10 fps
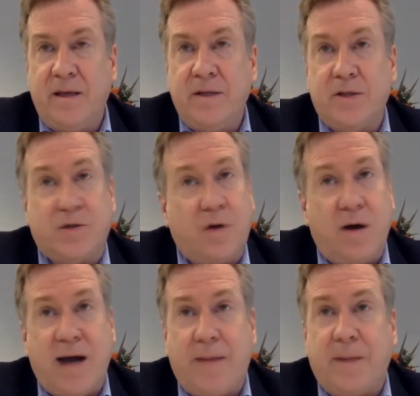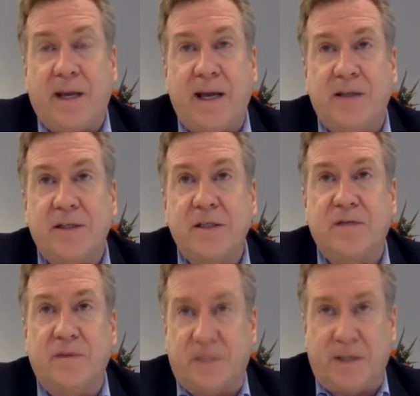strong applications
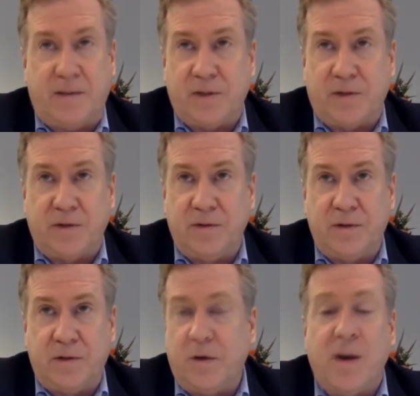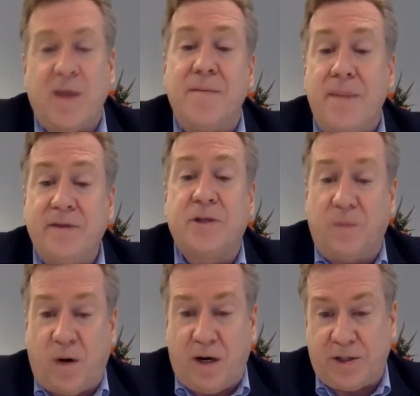from some students who don't even mention
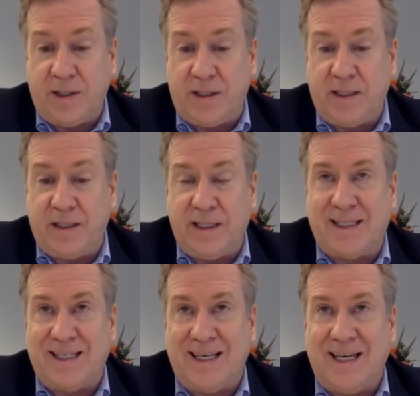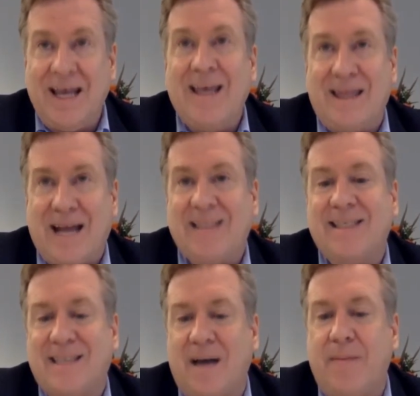Washington D.C.
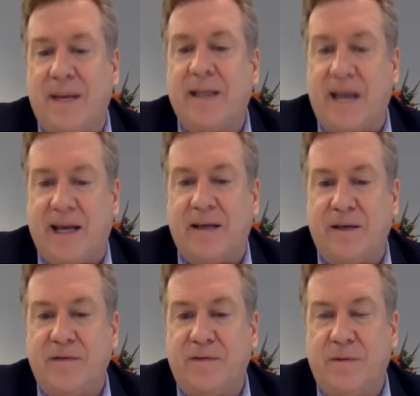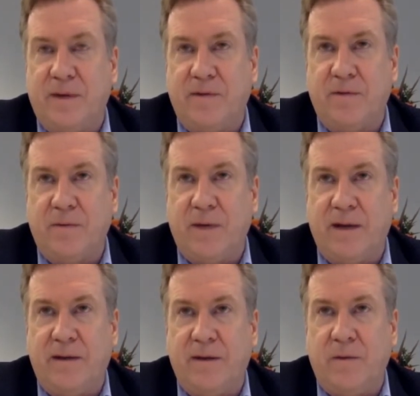That's a big negative. We
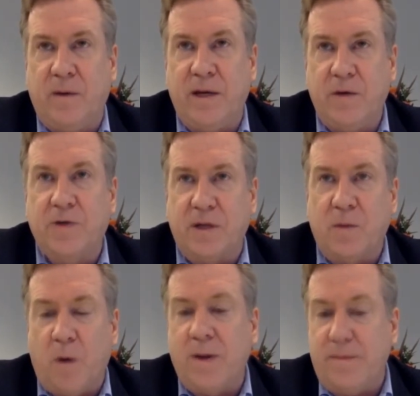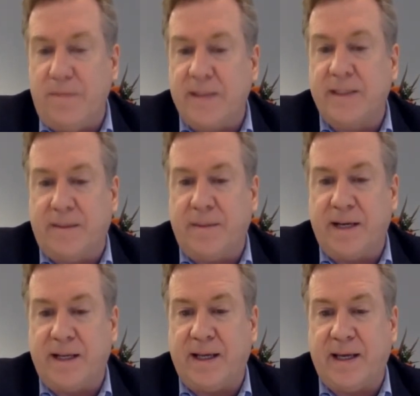we we usually won't admit
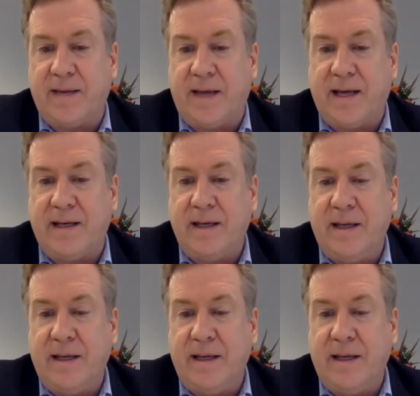somebody like that.